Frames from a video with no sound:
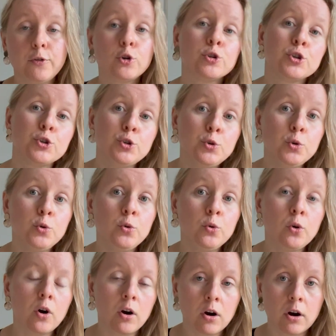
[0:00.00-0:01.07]
First
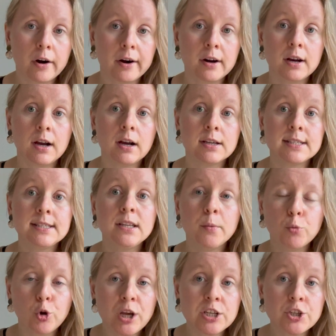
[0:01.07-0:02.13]
two are
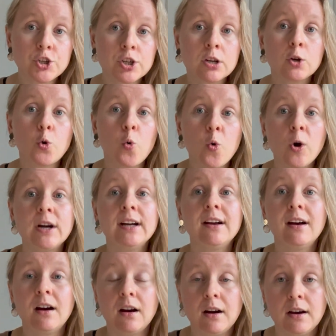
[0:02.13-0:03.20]
stimulation or,
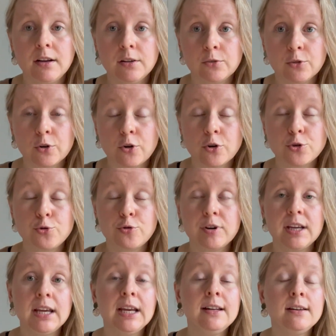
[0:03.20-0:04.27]
on the
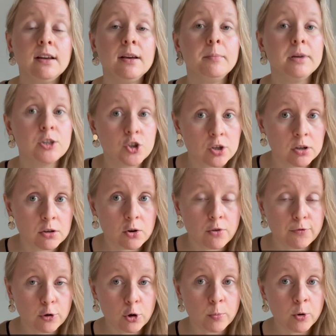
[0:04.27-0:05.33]
contrary, inhibition
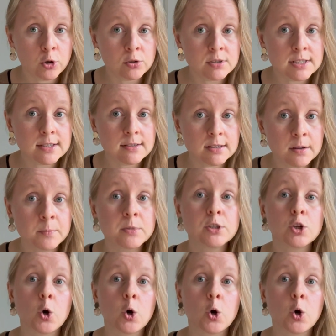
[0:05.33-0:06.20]
of hormonal systems.